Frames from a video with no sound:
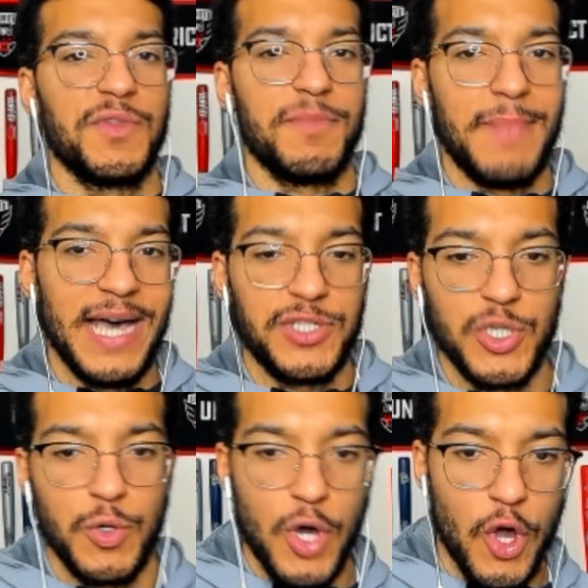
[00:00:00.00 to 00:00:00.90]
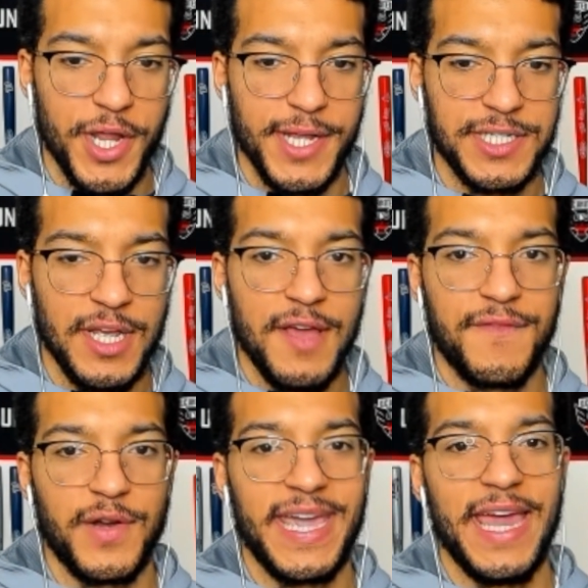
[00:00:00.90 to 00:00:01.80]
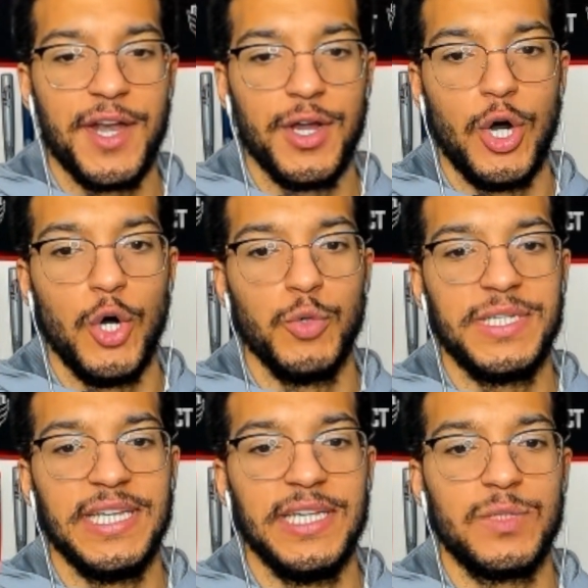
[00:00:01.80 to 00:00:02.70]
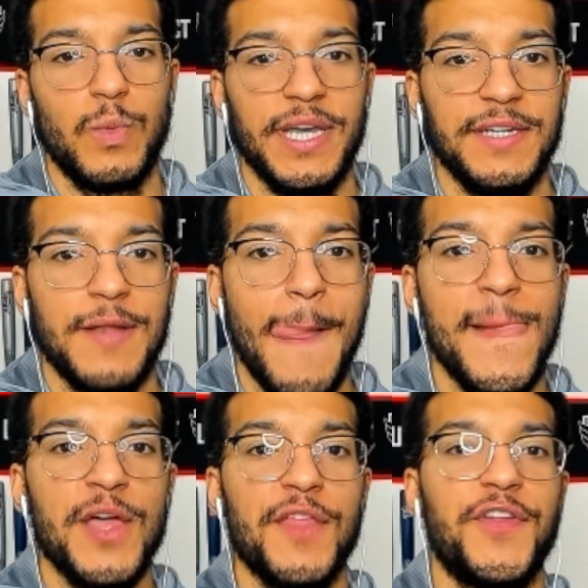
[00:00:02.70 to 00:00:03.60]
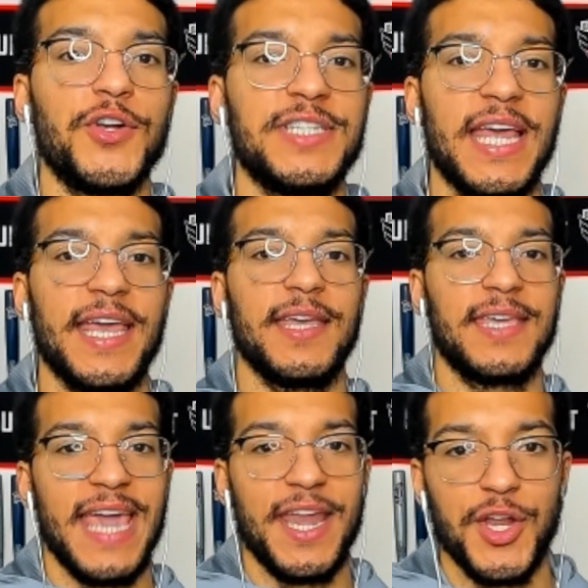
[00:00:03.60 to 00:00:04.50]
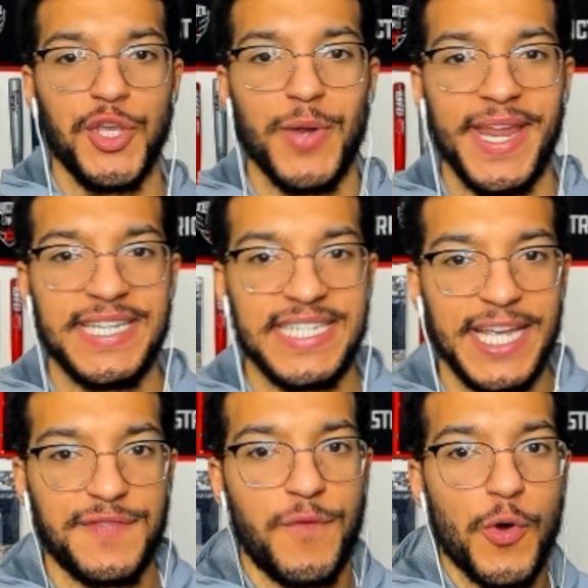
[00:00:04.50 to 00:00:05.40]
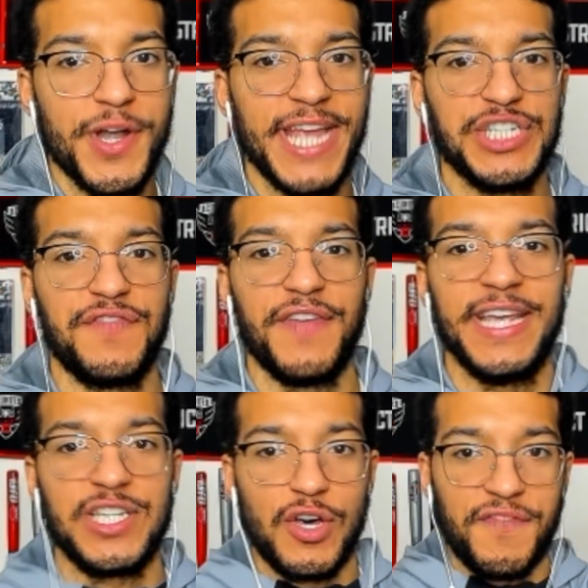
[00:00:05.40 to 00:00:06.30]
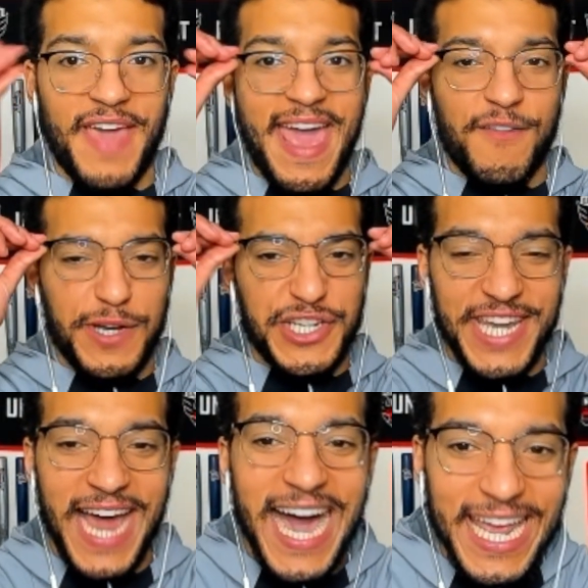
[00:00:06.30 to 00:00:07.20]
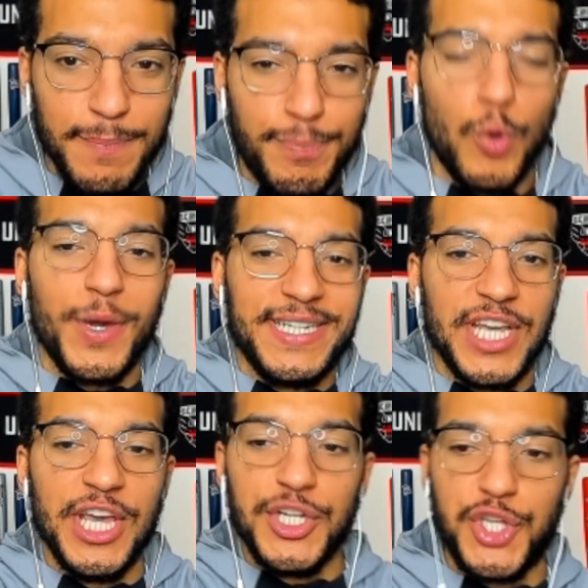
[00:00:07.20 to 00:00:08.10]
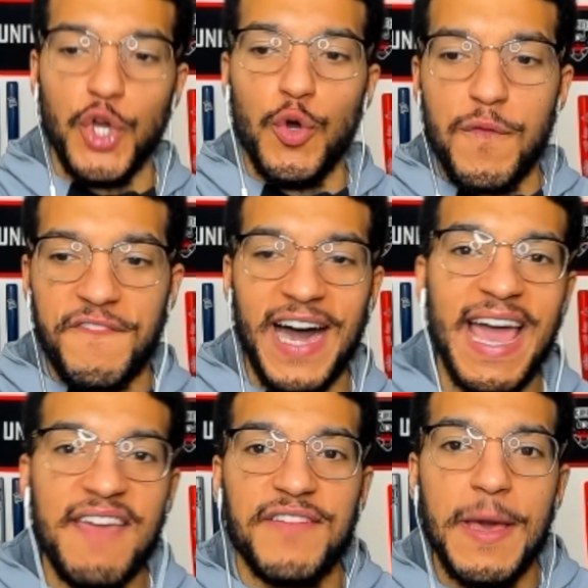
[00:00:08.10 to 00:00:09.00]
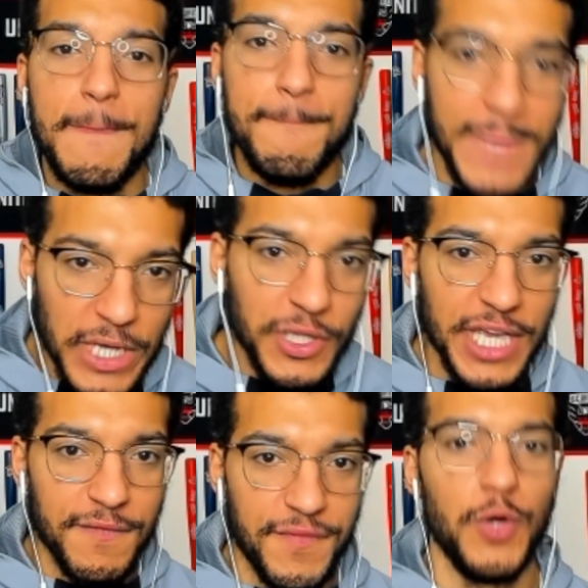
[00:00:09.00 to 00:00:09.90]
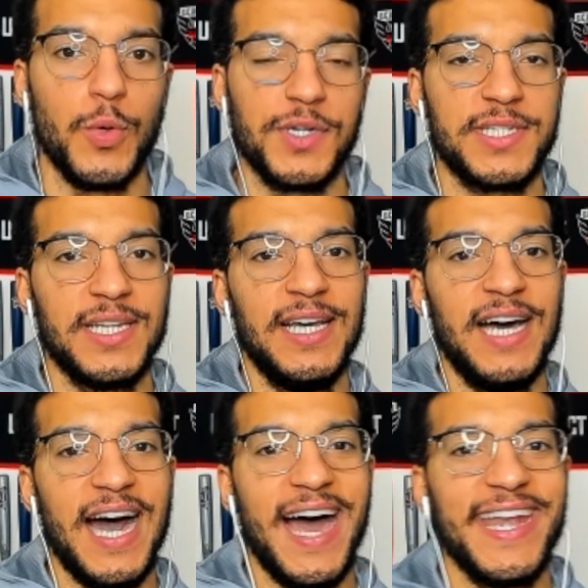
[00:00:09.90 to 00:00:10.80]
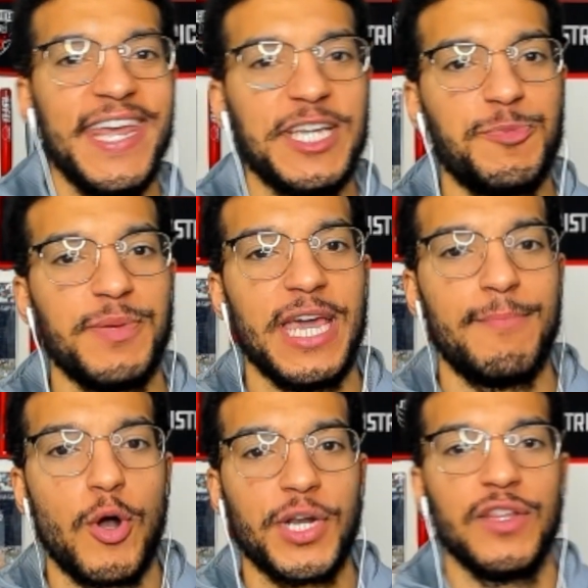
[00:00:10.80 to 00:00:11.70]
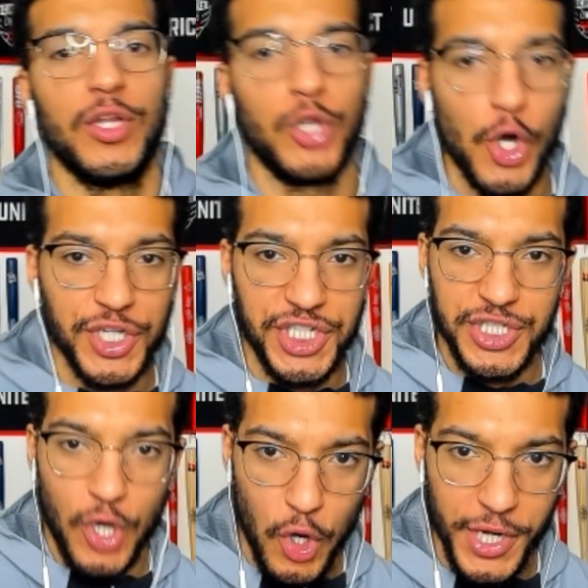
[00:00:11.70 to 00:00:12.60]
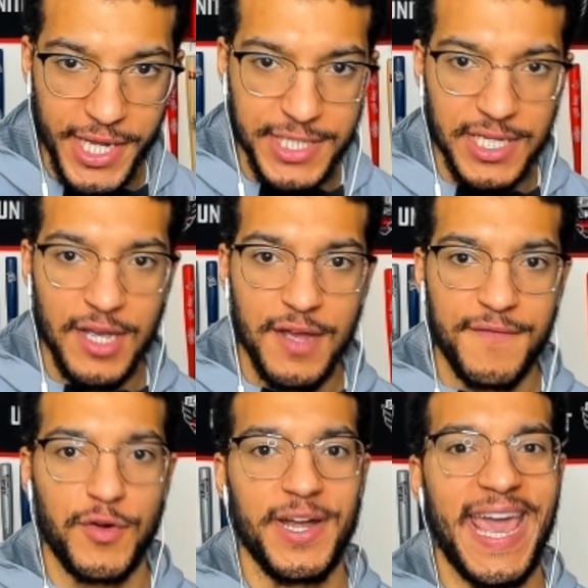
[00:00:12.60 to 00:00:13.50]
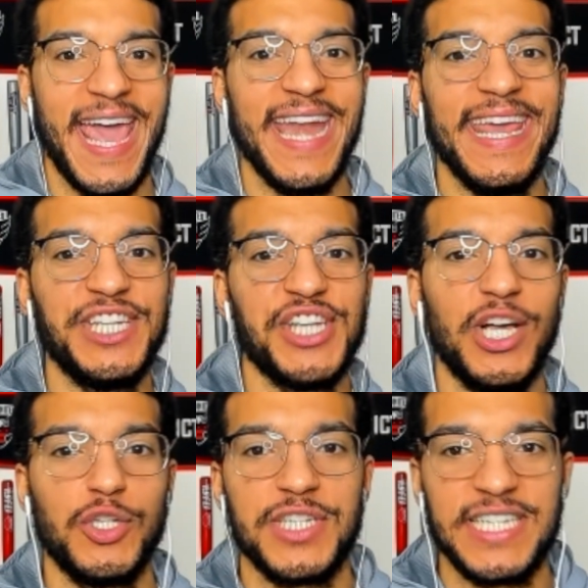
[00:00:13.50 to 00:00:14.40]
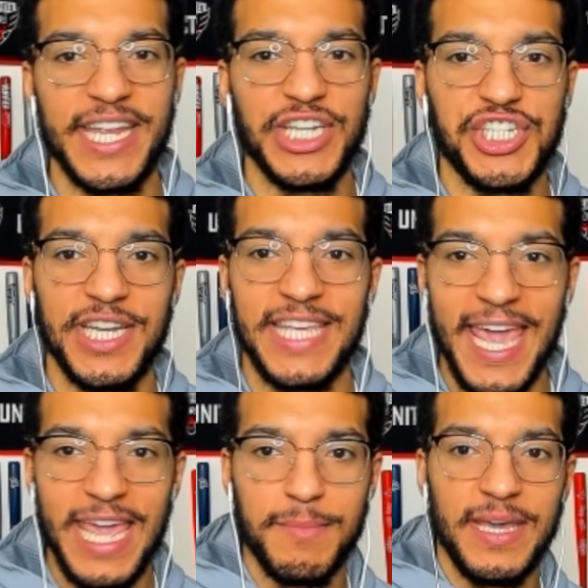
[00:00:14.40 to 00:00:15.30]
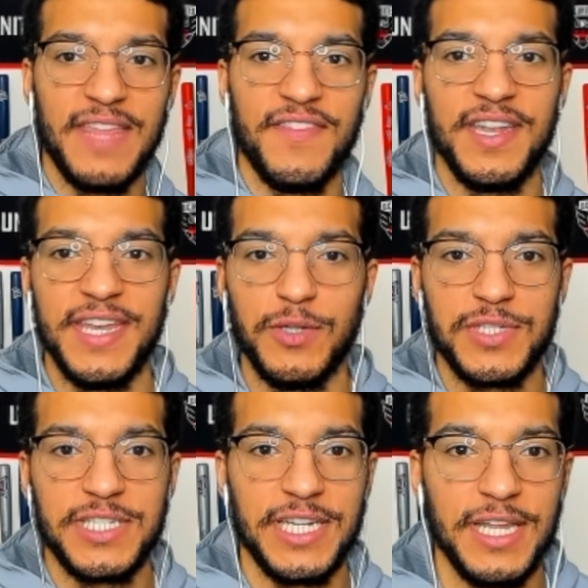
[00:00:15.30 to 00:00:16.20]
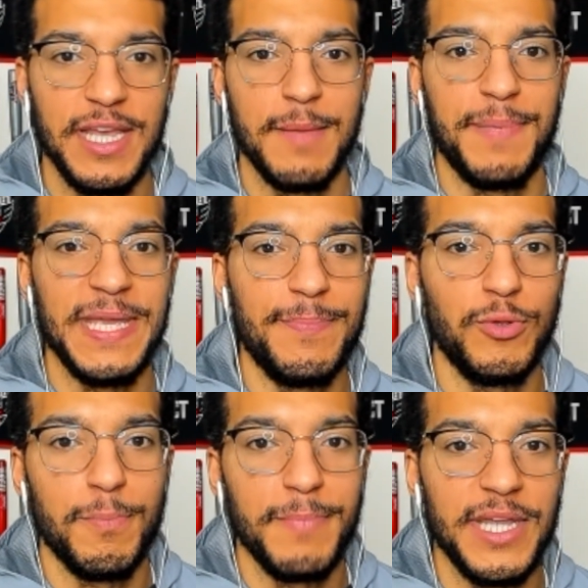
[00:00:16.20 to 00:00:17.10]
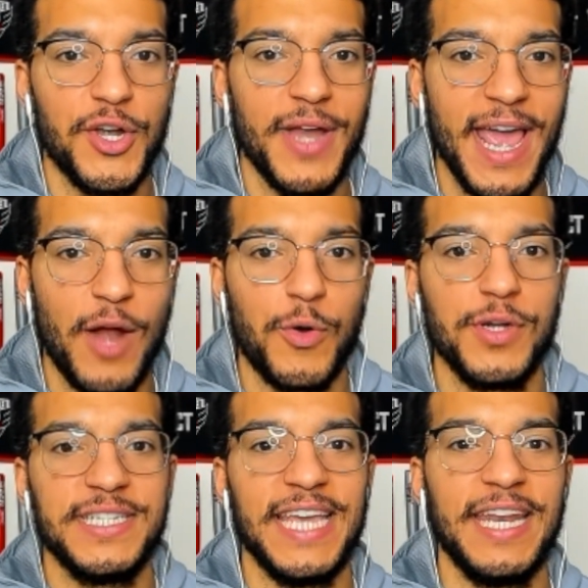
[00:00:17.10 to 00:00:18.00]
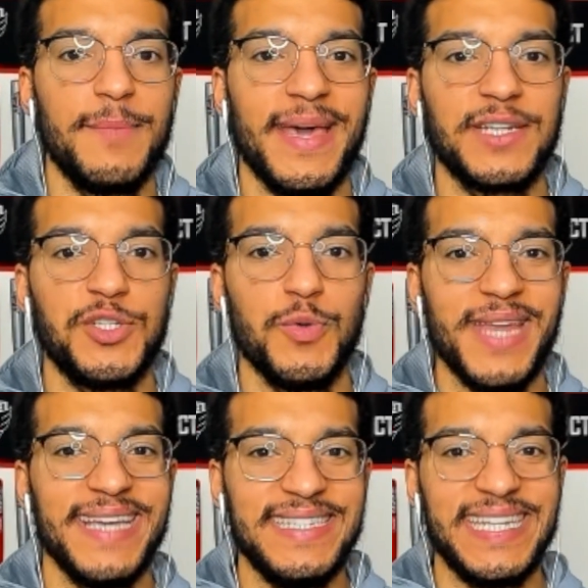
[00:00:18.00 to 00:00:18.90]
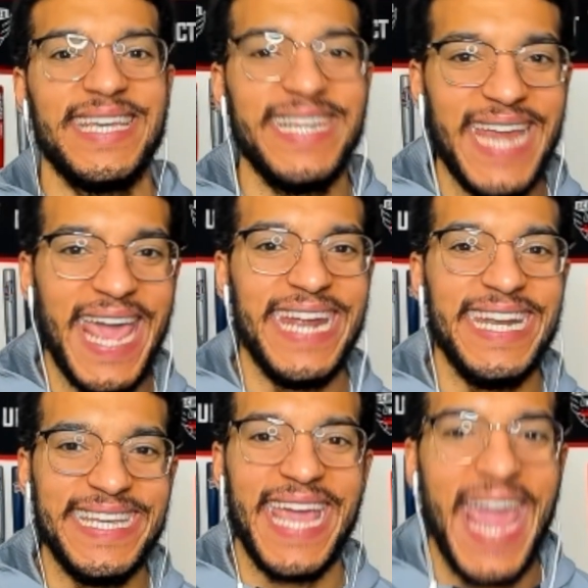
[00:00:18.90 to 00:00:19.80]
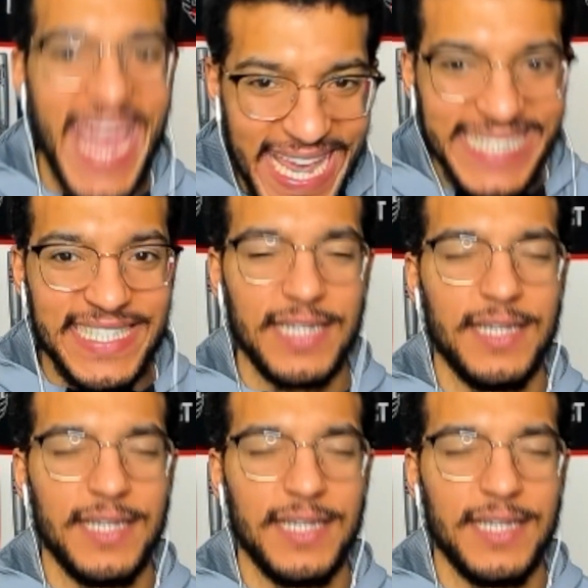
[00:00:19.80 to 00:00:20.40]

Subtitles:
milestone audience for Canada OT's win. Thursday, Canada, United States, 4 nations face-off averaged 9.25 million viewers on ESPN, marking the largest audience for an NHL-sanctioned game in the Nielsen People Meter era dating back to 1988.